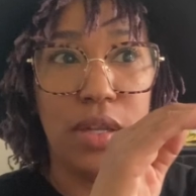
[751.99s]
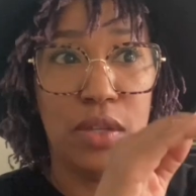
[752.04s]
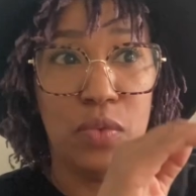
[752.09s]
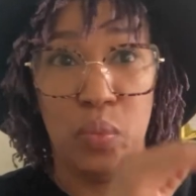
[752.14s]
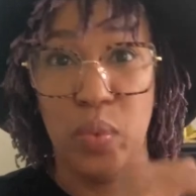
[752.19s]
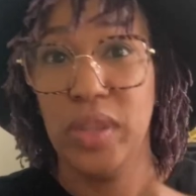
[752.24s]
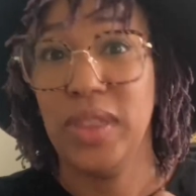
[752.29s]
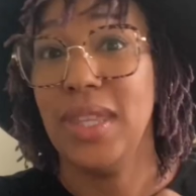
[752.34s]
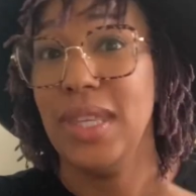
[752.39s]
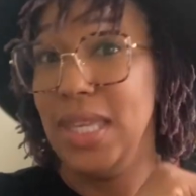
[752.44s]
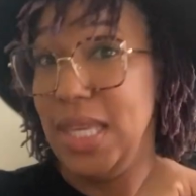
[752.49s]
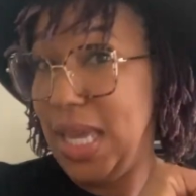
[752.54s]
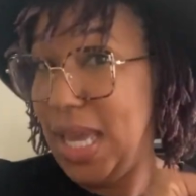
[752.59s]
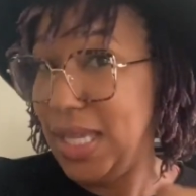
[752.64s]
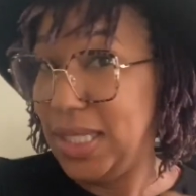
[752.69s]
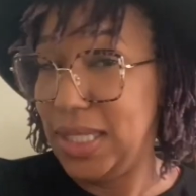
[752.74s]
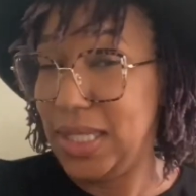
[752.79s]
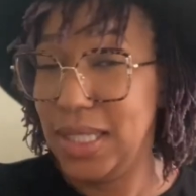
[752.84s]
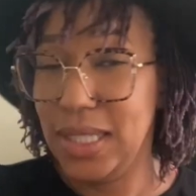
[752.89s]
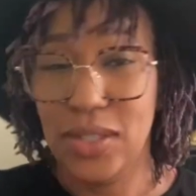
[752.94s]
with the
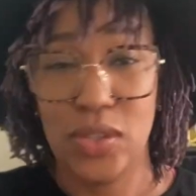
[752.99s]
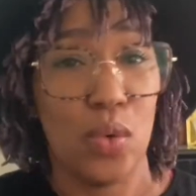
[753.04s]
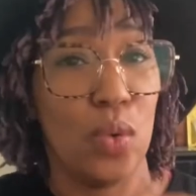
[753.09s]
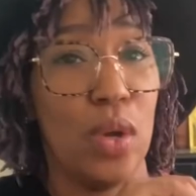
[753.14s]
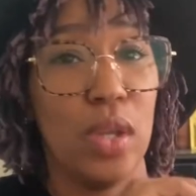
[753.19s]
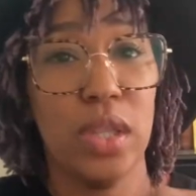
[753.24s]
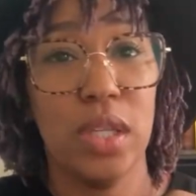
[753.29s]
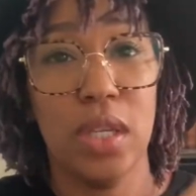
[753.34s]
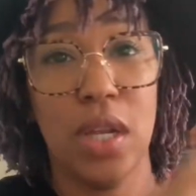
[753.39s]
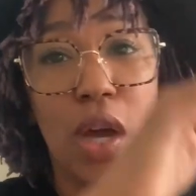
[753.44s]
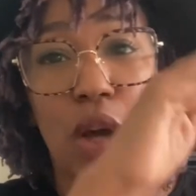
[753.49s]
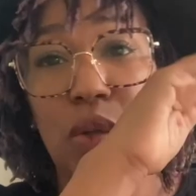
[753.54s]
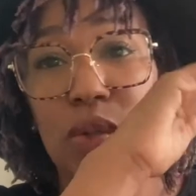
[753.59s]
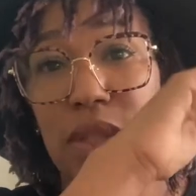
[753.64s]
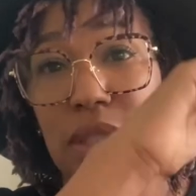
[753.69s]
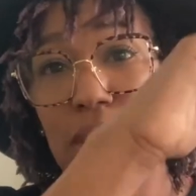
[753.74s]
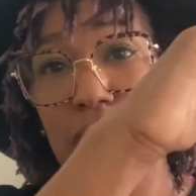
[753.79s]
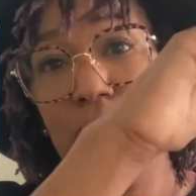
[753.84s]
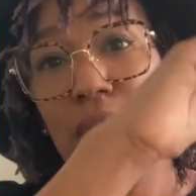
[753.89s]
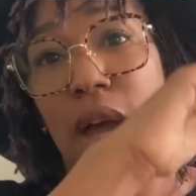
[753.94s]
yeses or the nos,
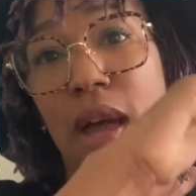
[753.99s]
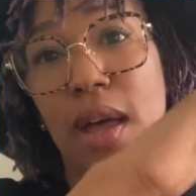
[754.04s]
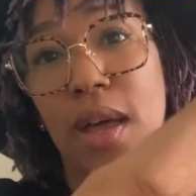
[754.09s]
then